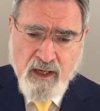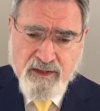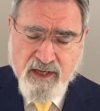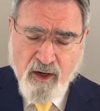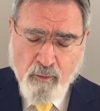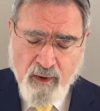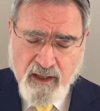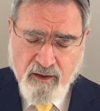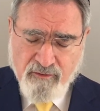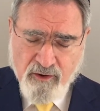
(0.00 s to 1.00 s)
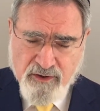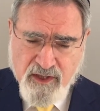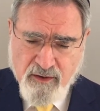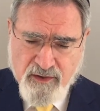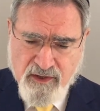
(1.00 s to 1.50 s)
so many of your
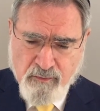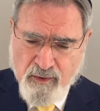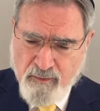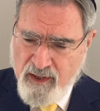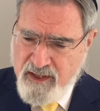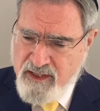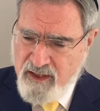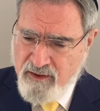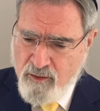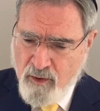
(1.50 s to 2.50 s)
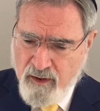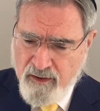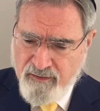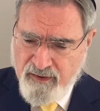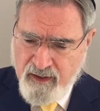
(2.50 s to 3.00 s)
students have been placed under
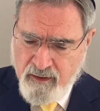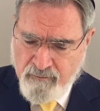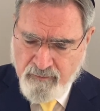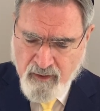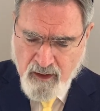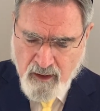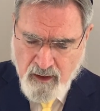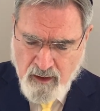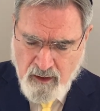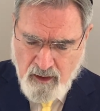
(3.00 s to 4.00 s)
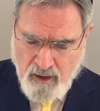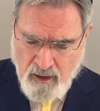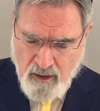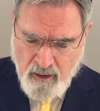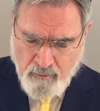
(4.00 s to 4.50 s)
quarantine.
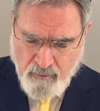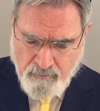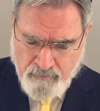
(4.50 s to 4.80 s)
And